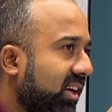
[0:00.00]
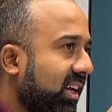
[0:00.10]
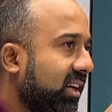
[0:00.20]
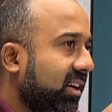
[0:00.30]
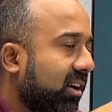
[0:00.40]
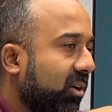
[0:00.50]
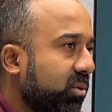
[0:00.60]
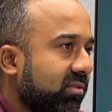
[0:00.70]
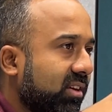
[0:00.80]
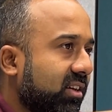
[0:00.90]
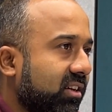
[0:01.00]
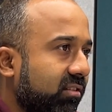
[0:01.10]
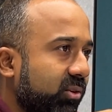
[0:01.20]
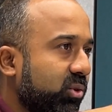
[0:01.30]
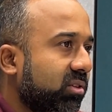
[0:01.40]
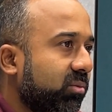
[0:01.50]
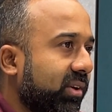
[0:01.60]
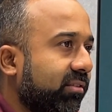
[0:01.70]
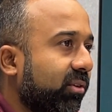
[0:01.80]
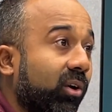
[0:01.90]
And out of that confusion, we
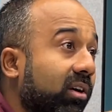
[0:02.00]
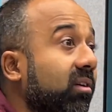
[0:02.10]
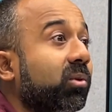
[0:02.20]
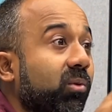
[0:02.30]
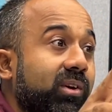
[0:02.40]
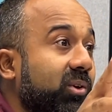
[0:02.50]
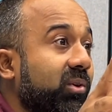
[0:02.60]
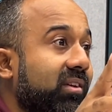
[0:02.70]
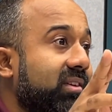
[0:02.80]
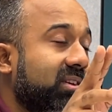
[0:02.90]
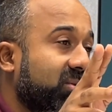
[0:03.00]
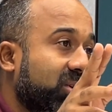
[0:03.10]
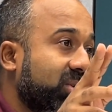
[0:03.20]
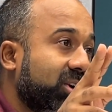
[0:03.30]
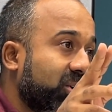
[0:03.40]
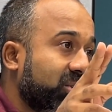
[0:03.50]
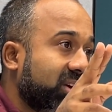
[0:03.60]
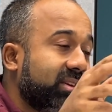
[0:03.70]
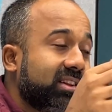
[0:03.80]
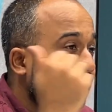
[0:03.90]
have forgotten what we are okay with and what we're not okay
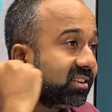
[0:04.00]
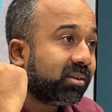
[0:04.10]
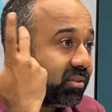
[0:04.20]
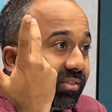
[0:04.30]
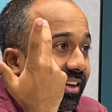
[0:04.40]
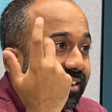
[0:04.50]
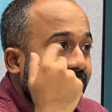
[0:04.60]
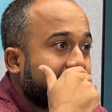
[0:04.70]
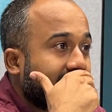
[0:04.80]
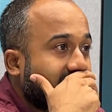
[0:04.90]
with. And this is a perfect example.